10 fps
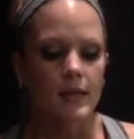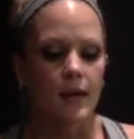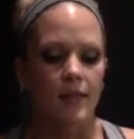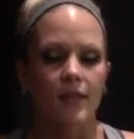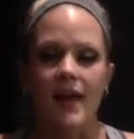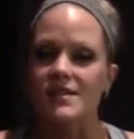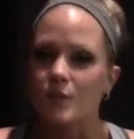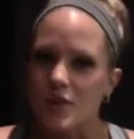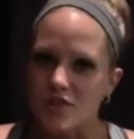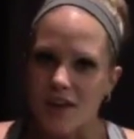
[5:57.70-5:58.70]
And the last
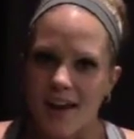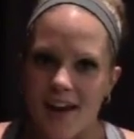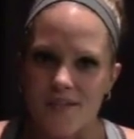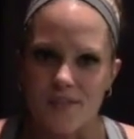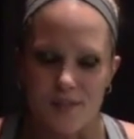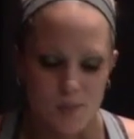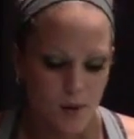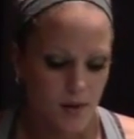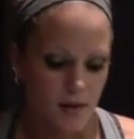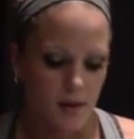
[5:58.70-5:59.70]
question I have for this
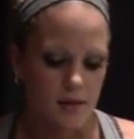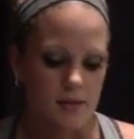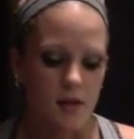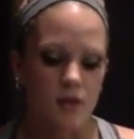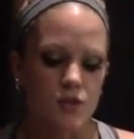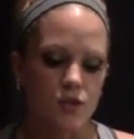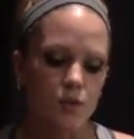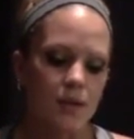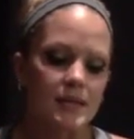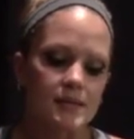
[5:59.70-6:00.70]
week is, do
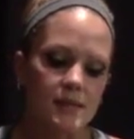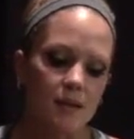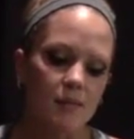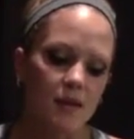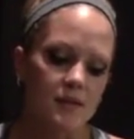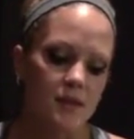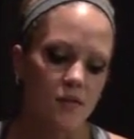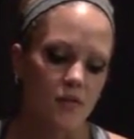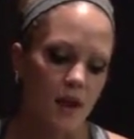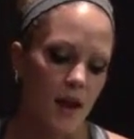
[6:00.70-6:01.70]
you eat the same things
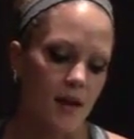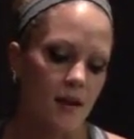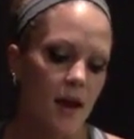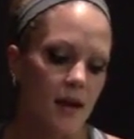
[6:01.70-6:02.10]
every day?